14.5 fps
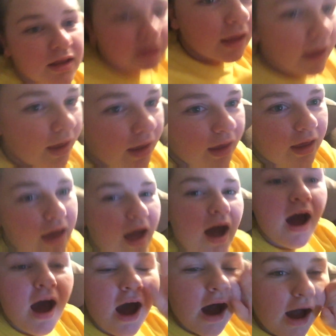Hey
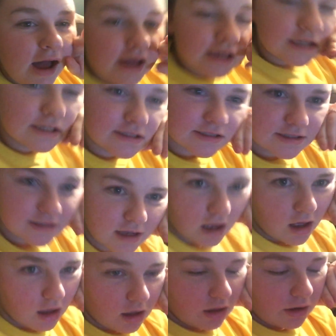guys,
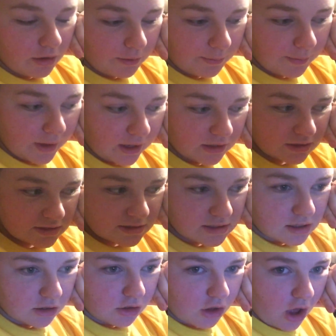it is
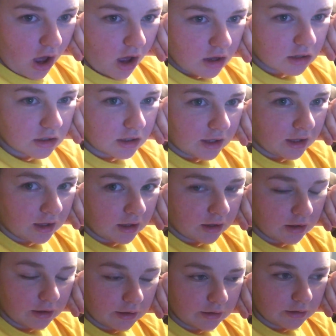10 o'clock
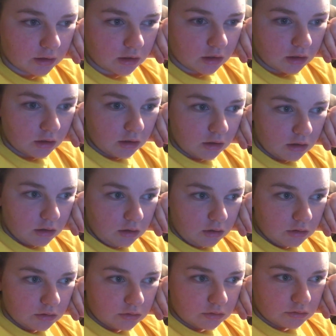and
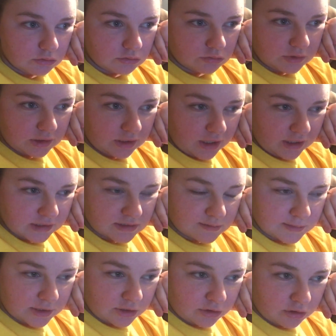we ate
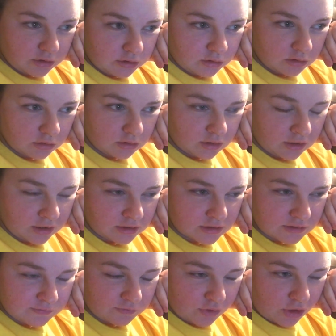some dinner. And I
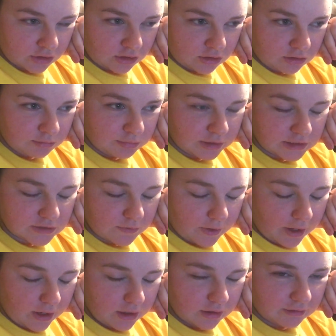didn't vlog it, but it's
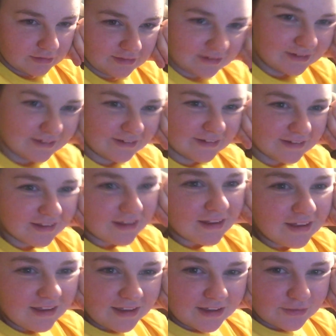okay.
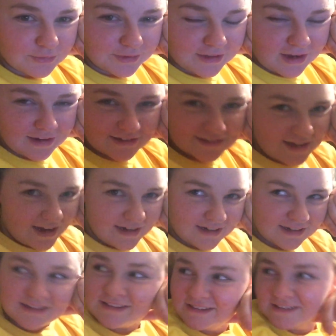It wasn't that
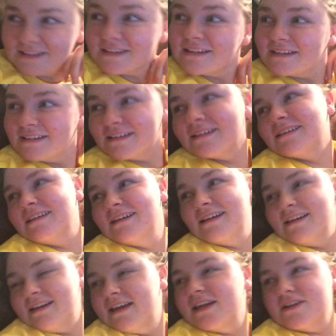exciting.
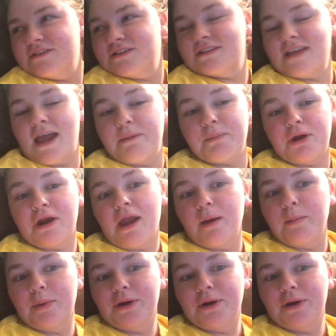It was just hamburger.